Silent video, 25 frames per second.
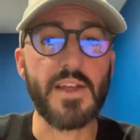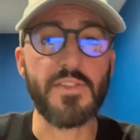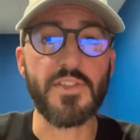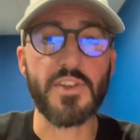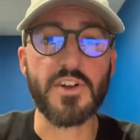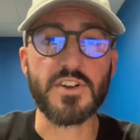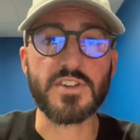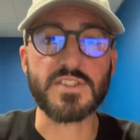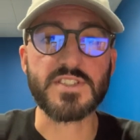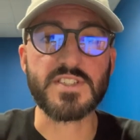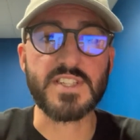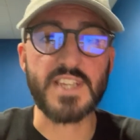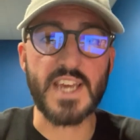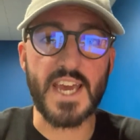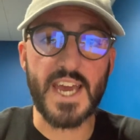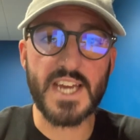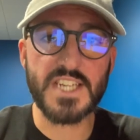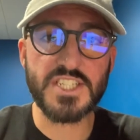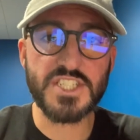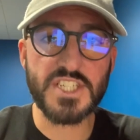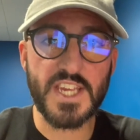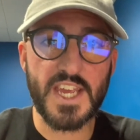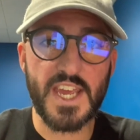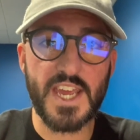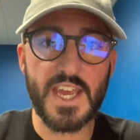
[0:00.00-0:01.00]
And there's
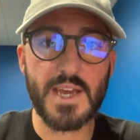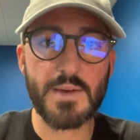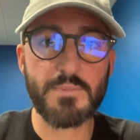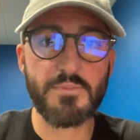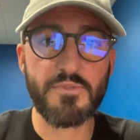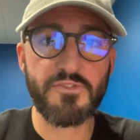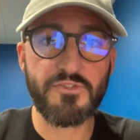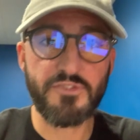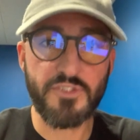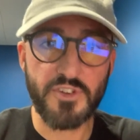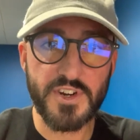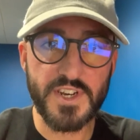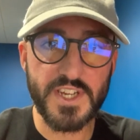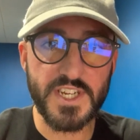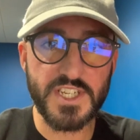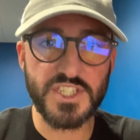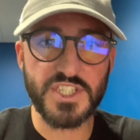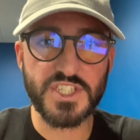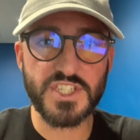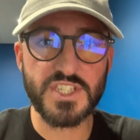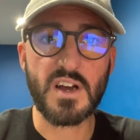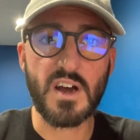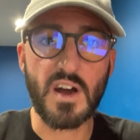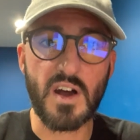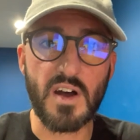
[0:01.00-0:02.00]
dash cam
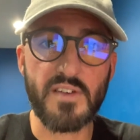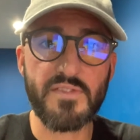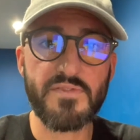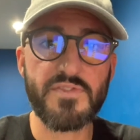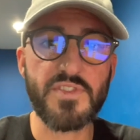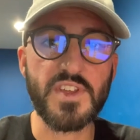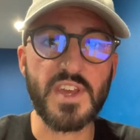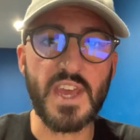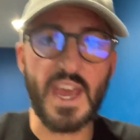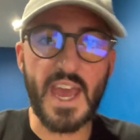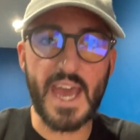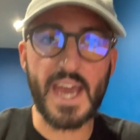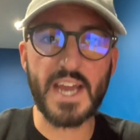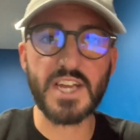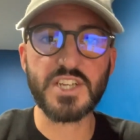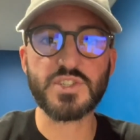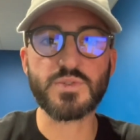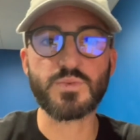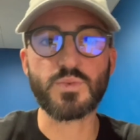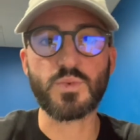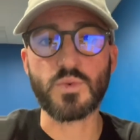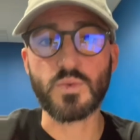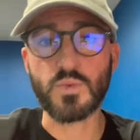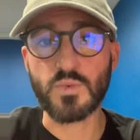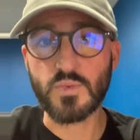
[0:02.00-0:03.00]
footage of the
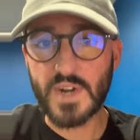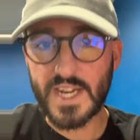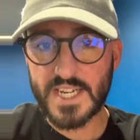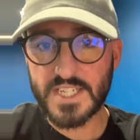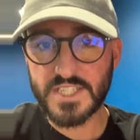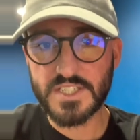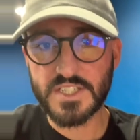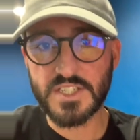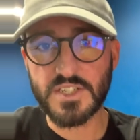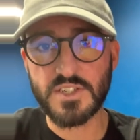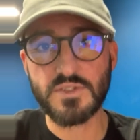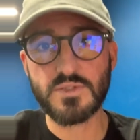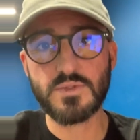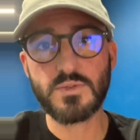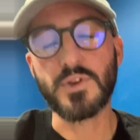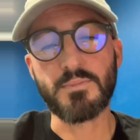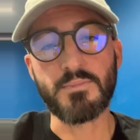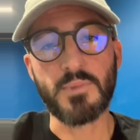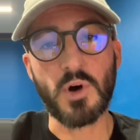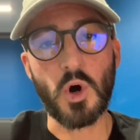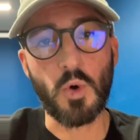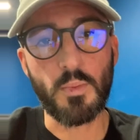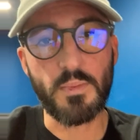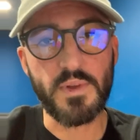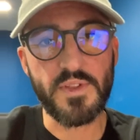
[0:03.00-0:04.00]
actual rescue, the
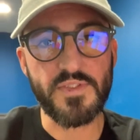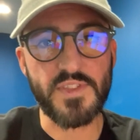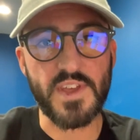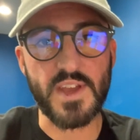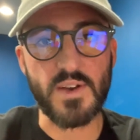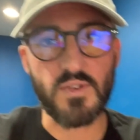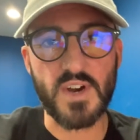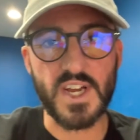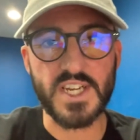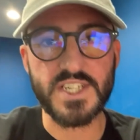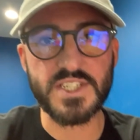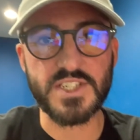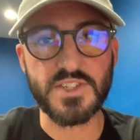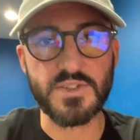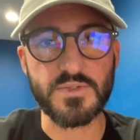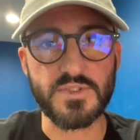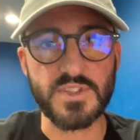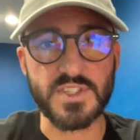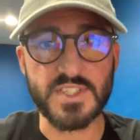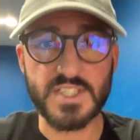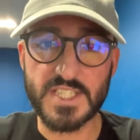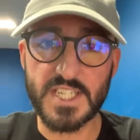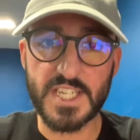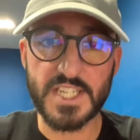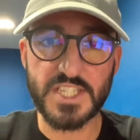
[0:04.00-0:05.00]
moment they rescued
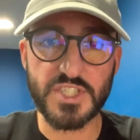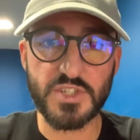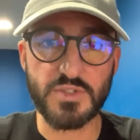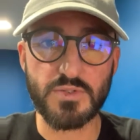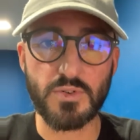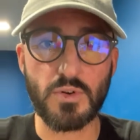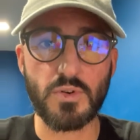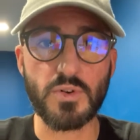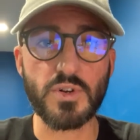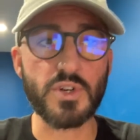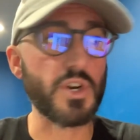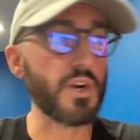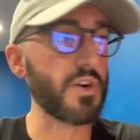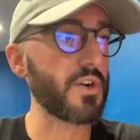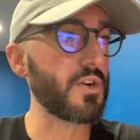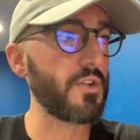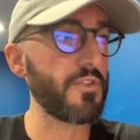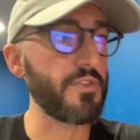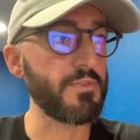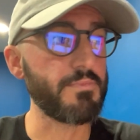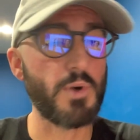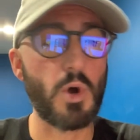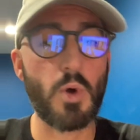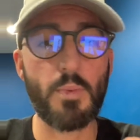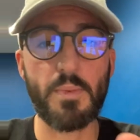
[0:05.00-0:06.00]
the six-year-old girl,
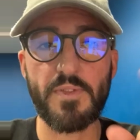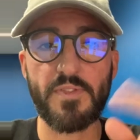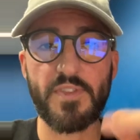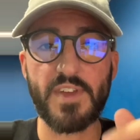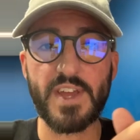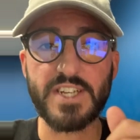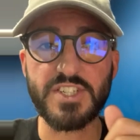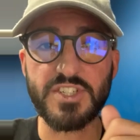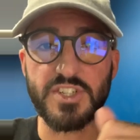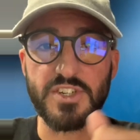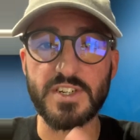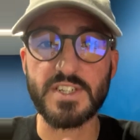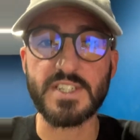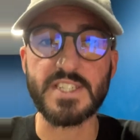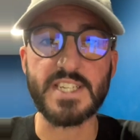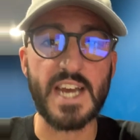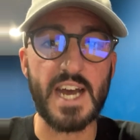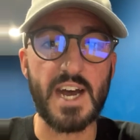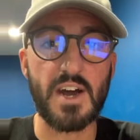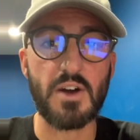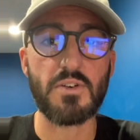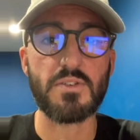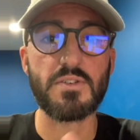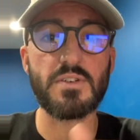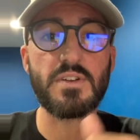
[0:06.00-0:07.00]
the moment they took
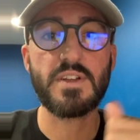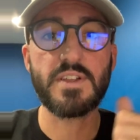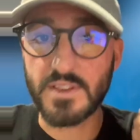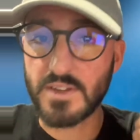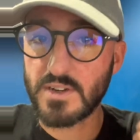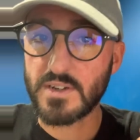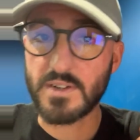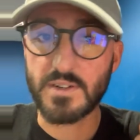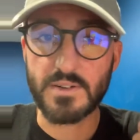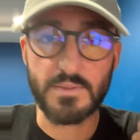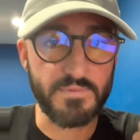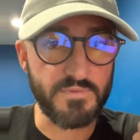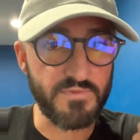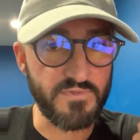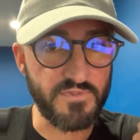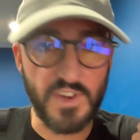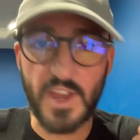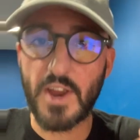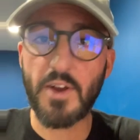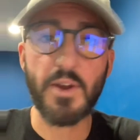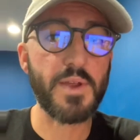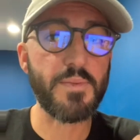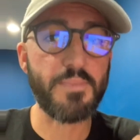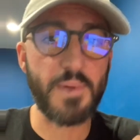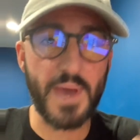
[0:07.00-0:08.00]
down the
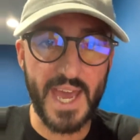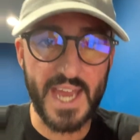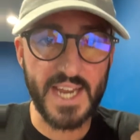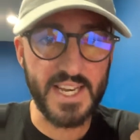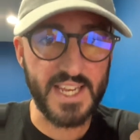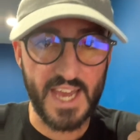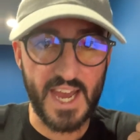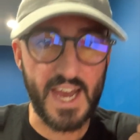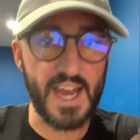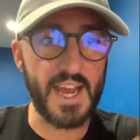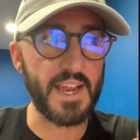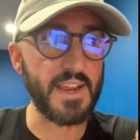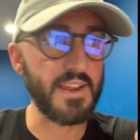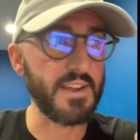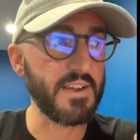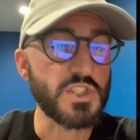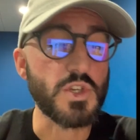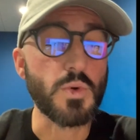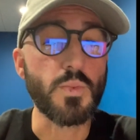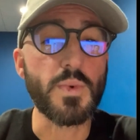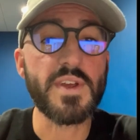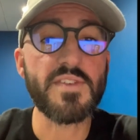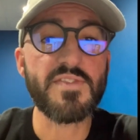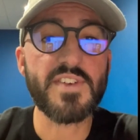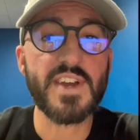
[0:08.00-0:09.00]
very bad guy. So
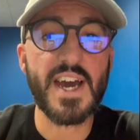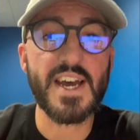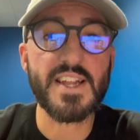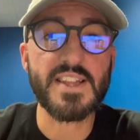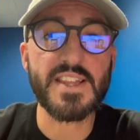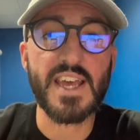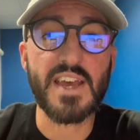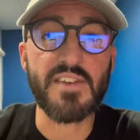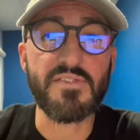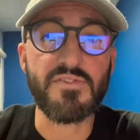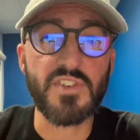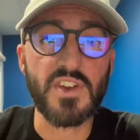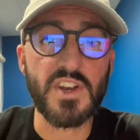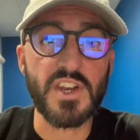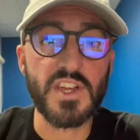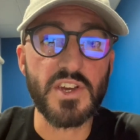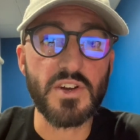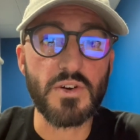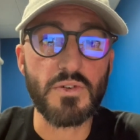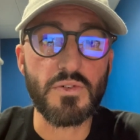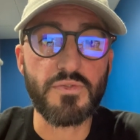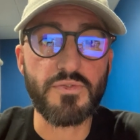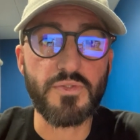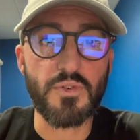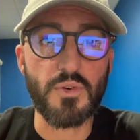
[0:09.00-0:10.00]
we've got that
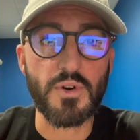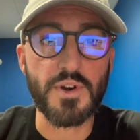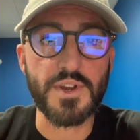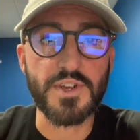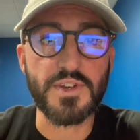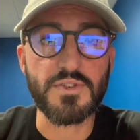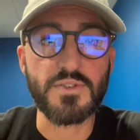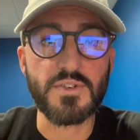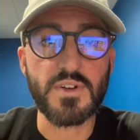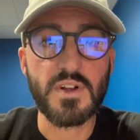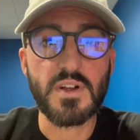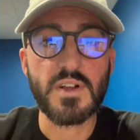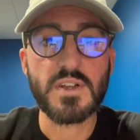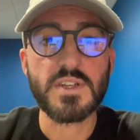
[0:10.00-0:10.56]
video for you.